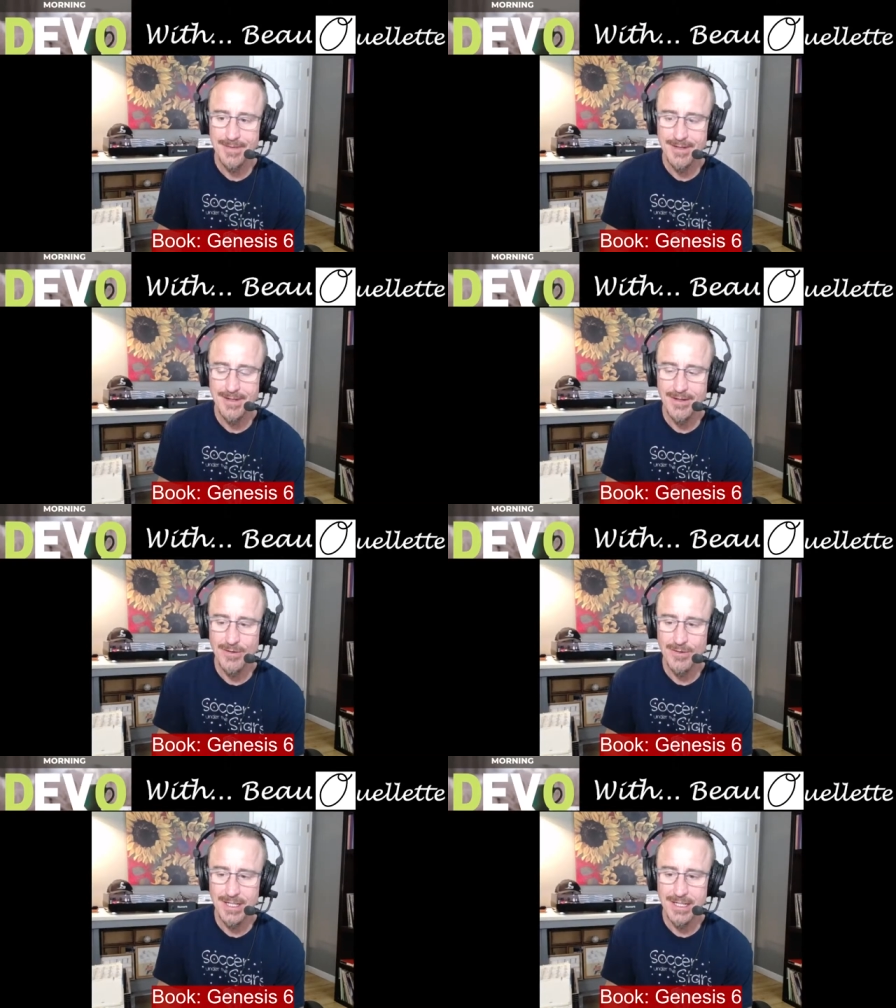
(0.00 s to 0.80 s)

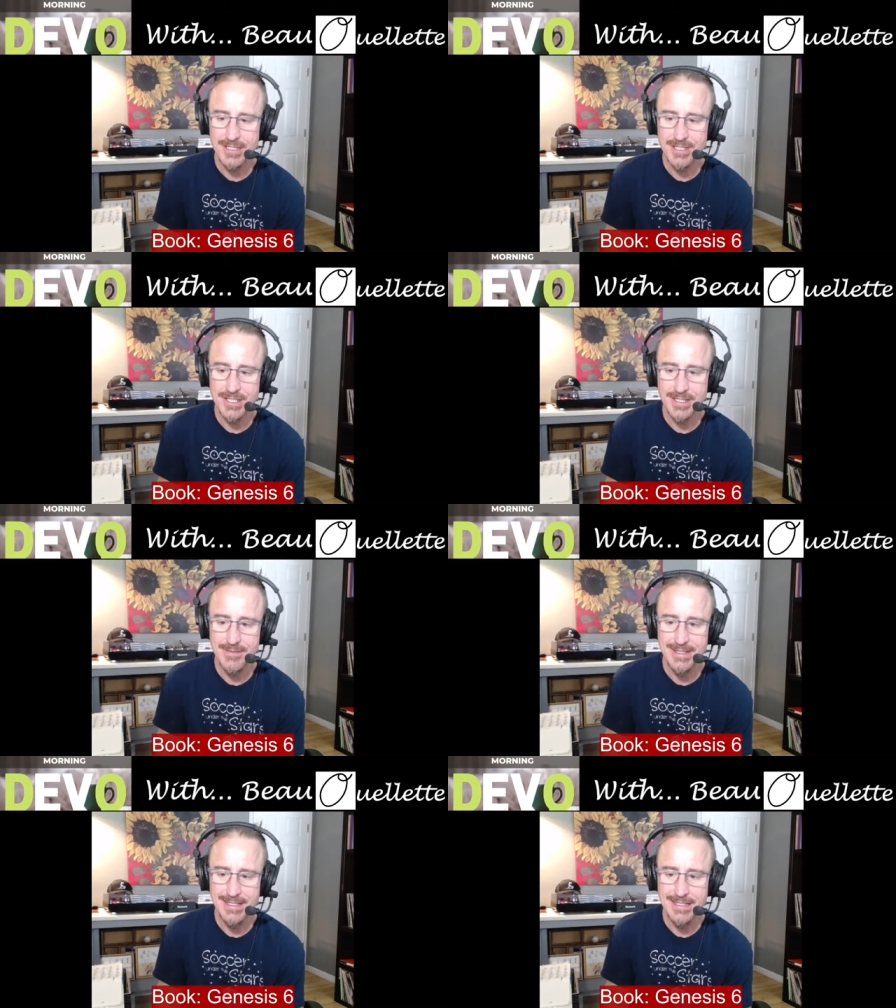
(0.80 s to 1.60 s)
oh gosh, the
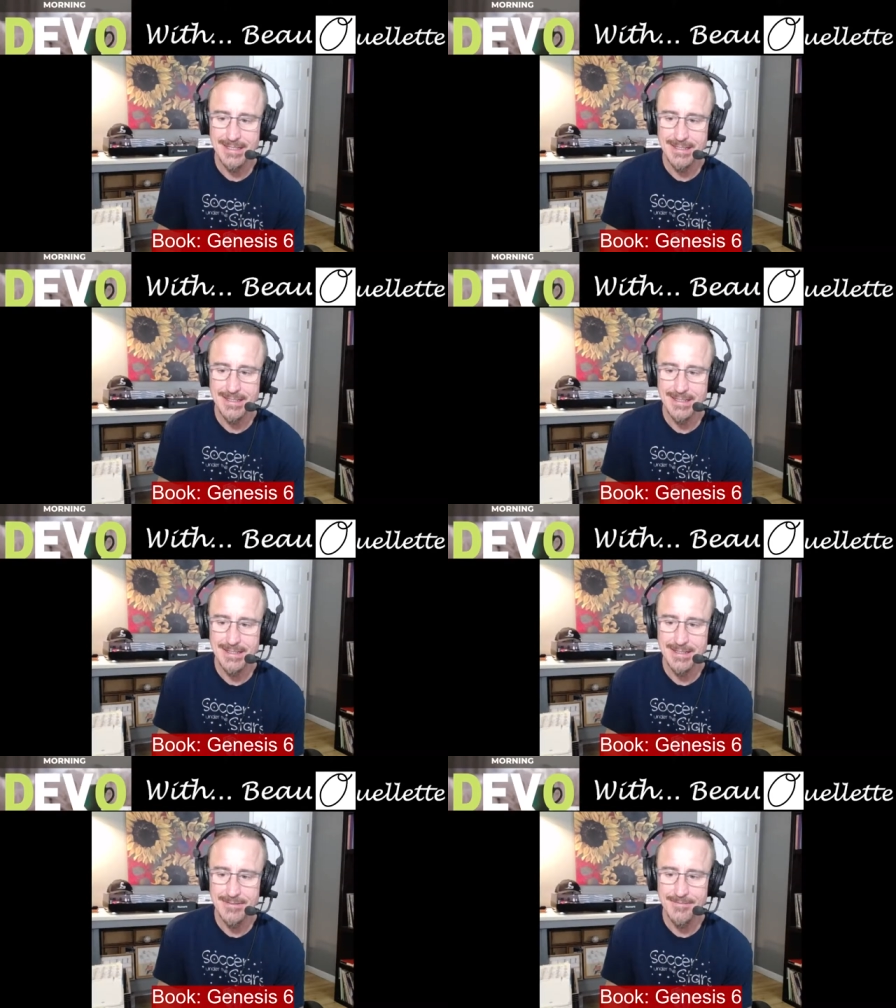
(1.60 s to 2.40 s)
comedian,
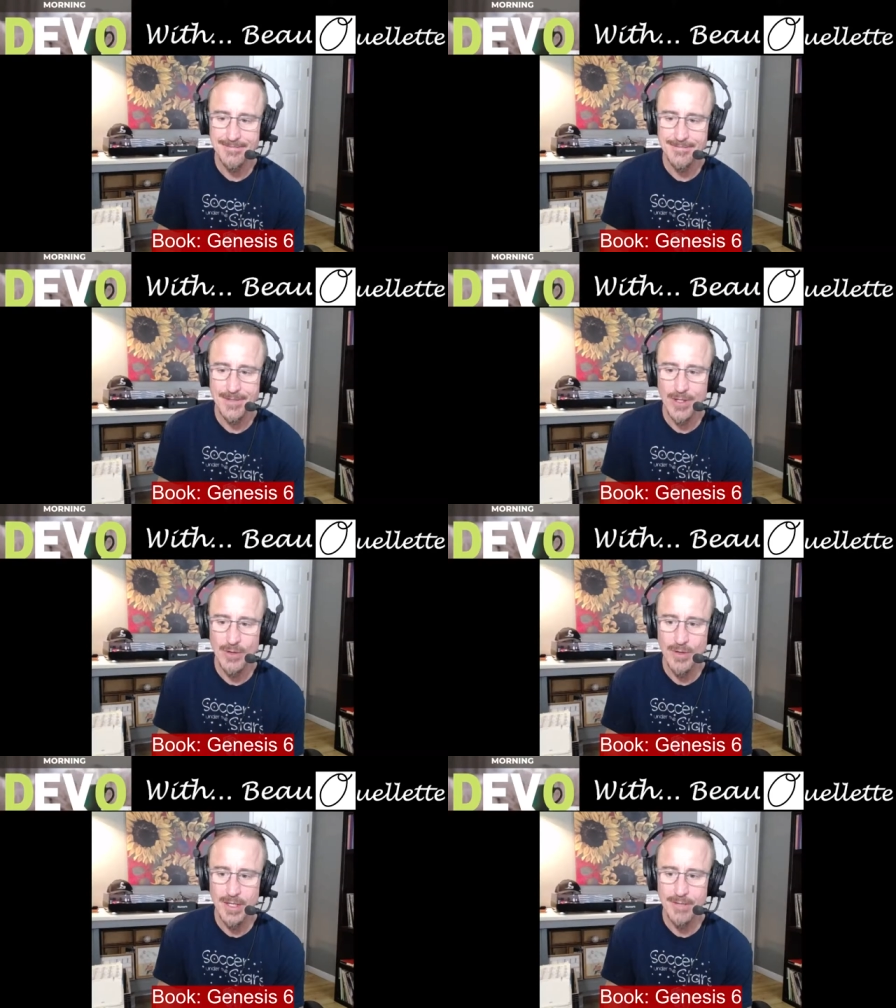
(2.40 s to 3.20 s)
um,
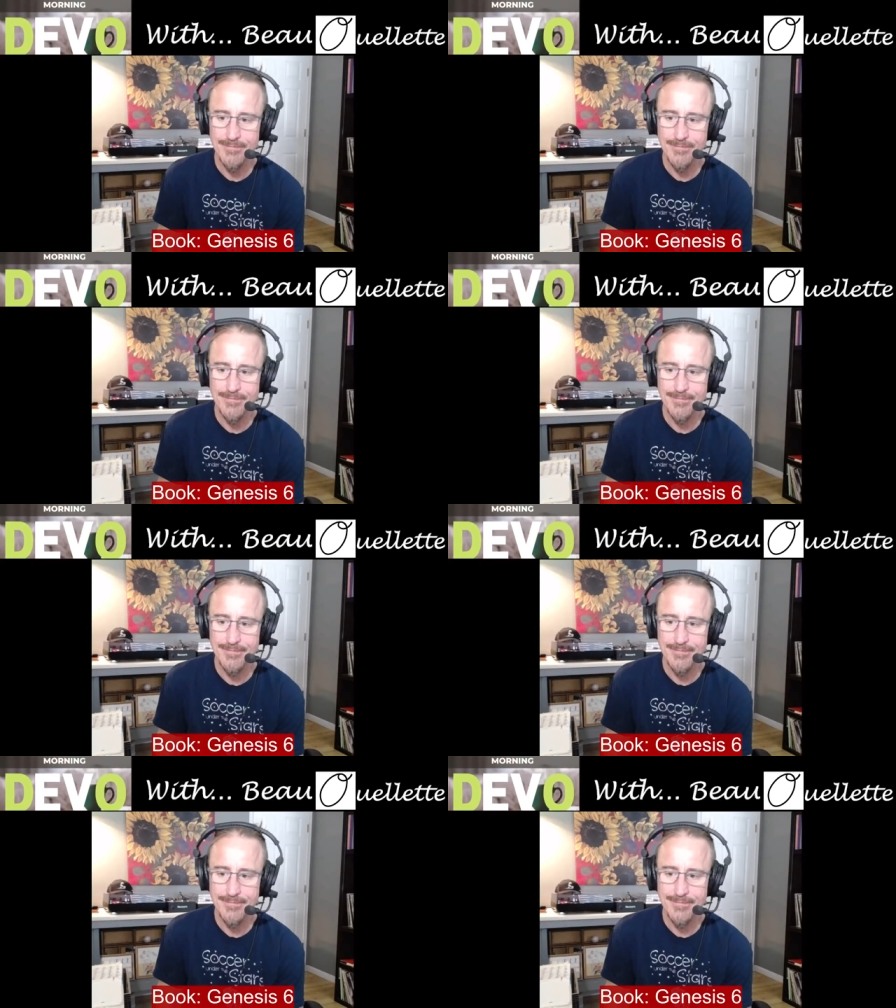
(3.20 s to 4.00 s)
Noah.
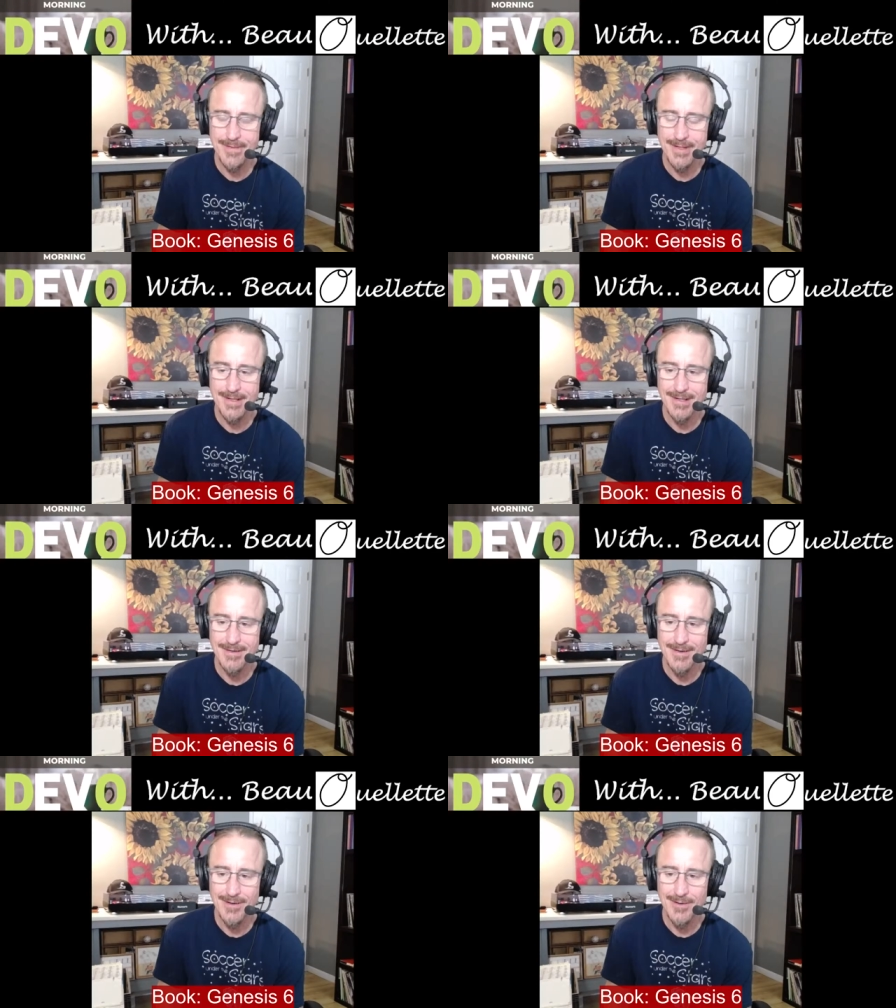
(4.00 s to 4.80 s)
Uh,
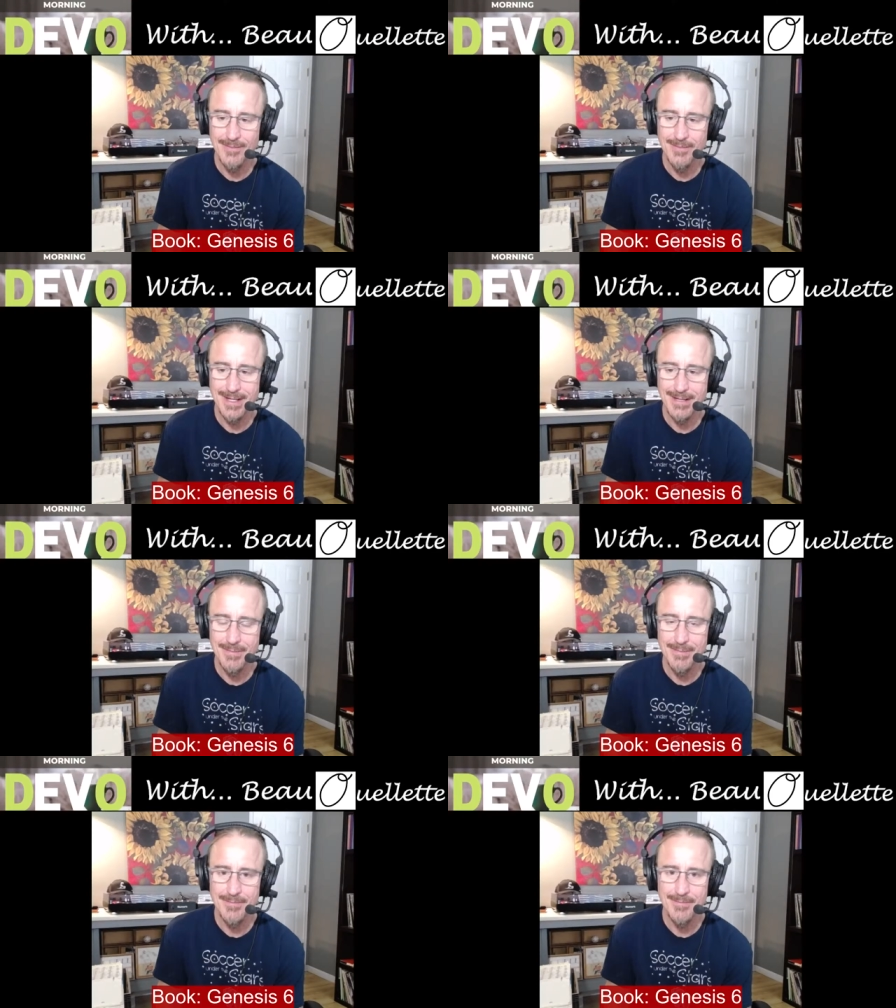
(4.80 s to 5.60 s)
oh man,
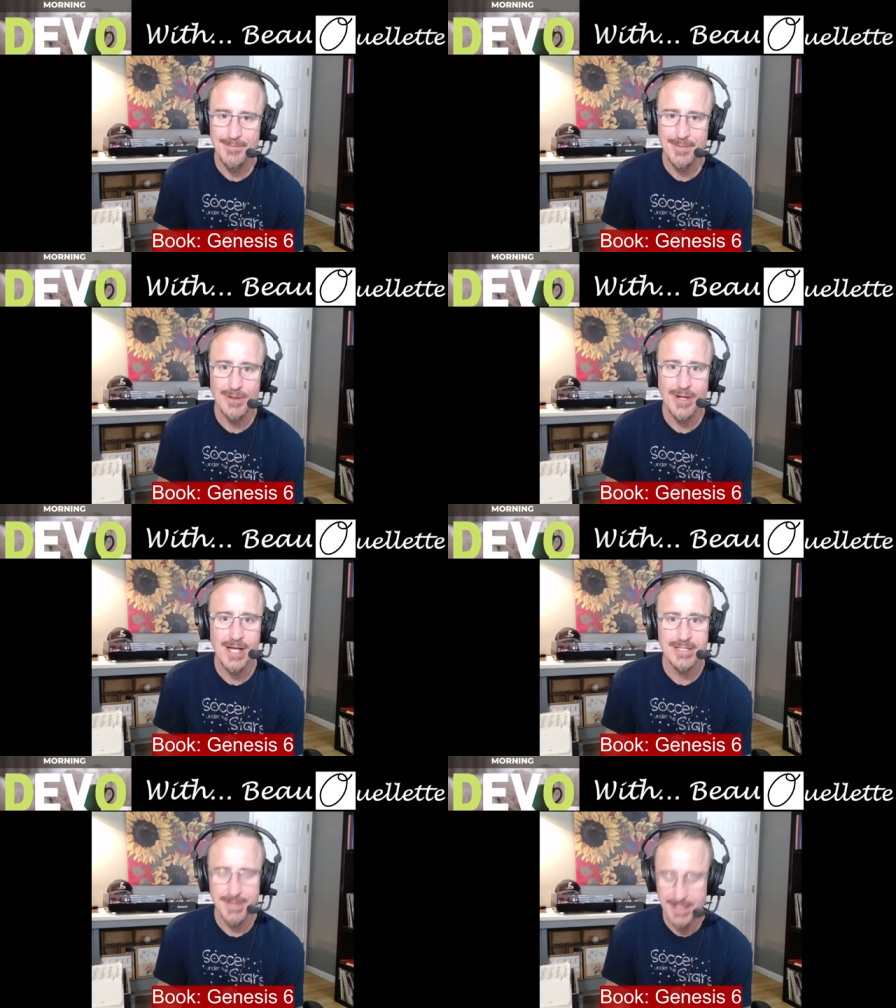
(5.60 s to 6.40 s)
Bill
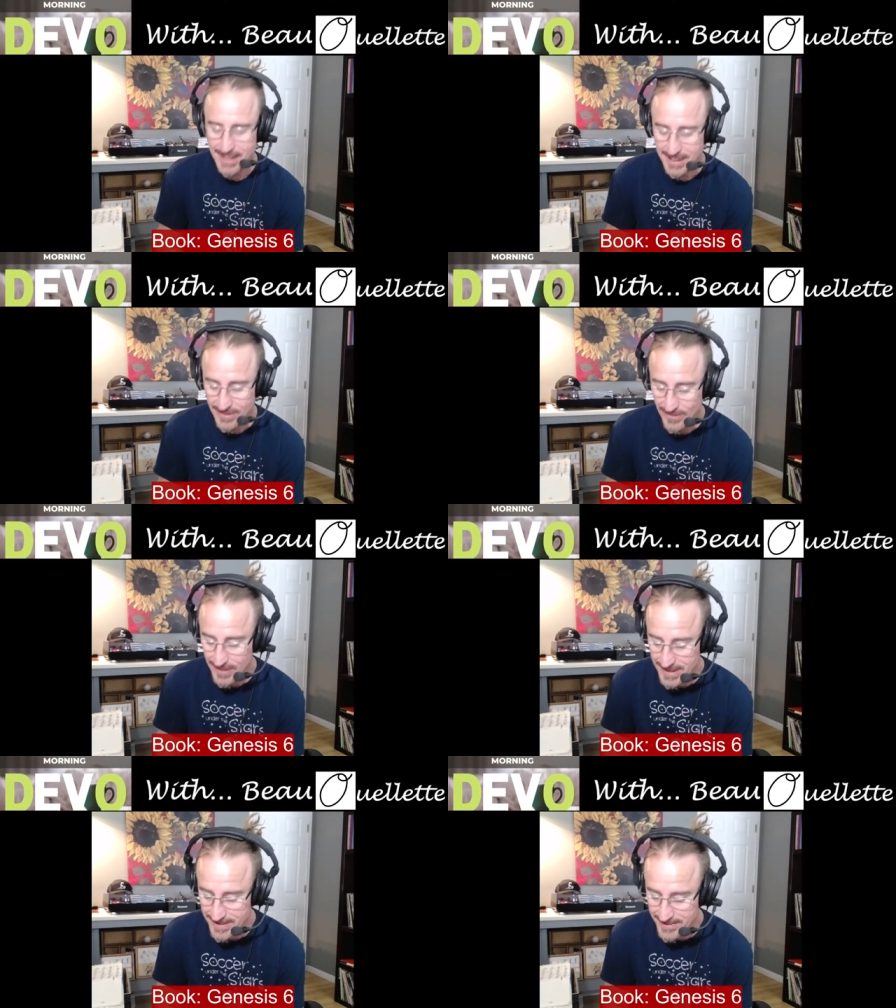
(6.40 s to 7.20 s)
Cosby. That's who it
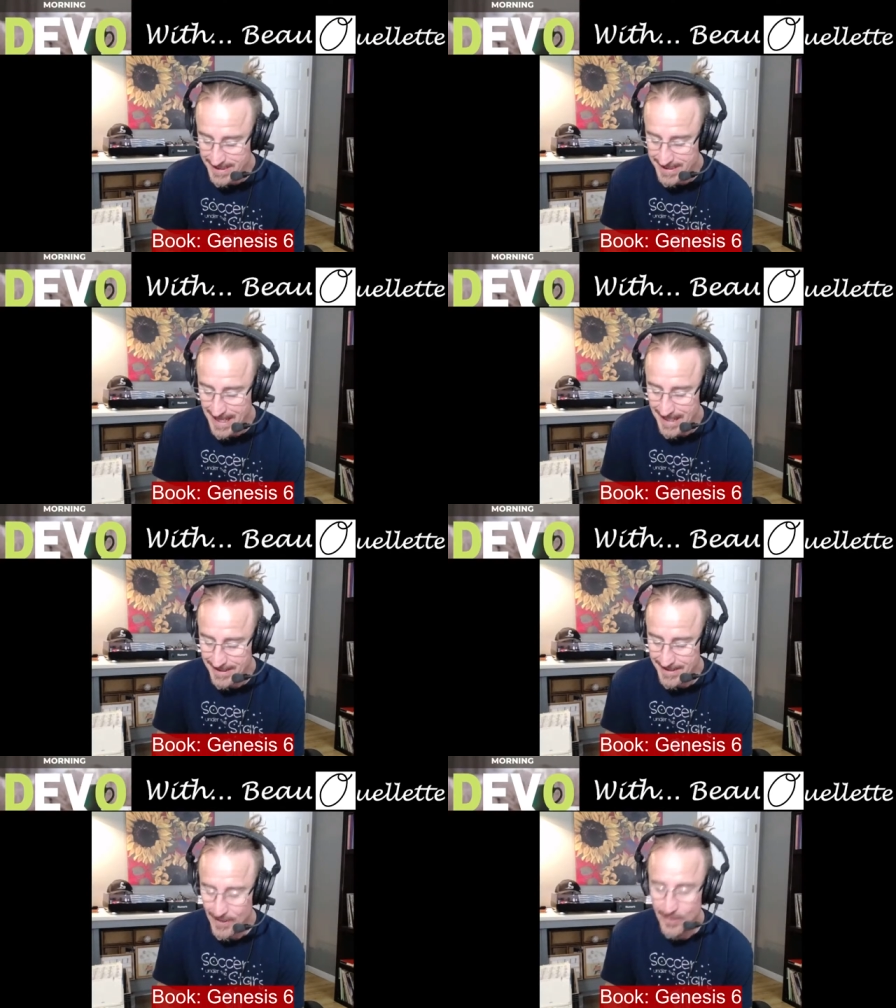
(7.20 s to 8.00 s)
was who did that.
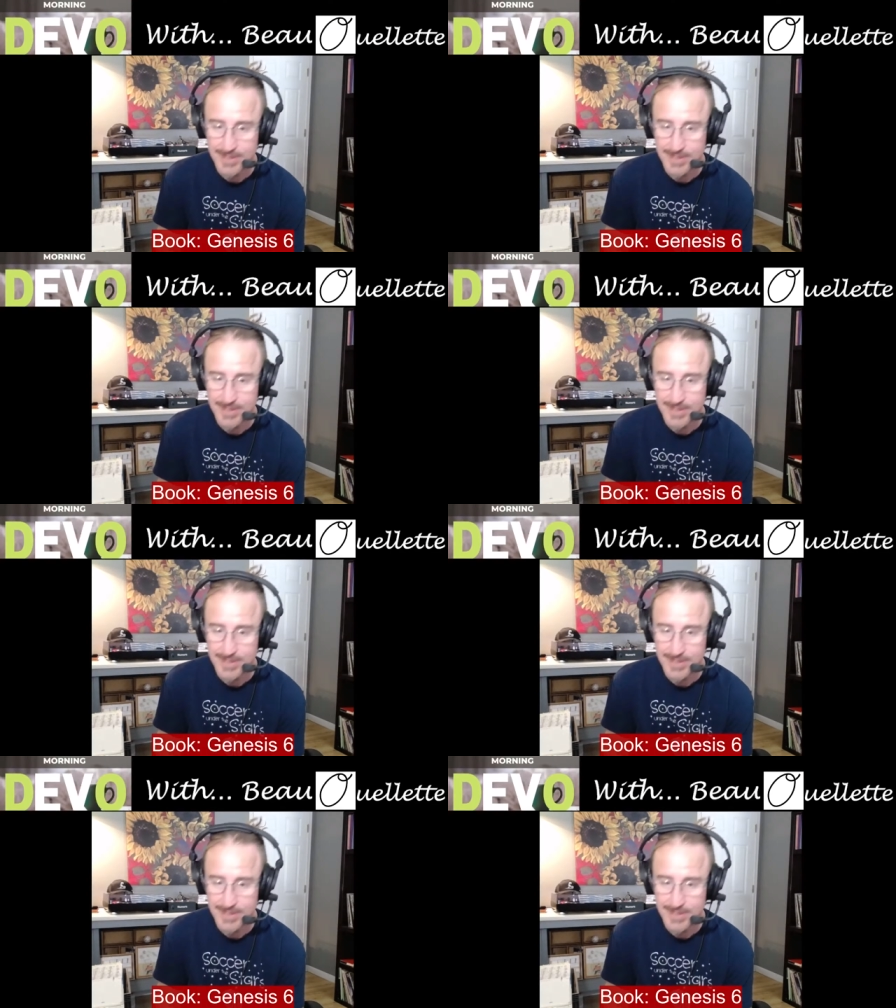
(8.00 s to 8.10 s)
Noah's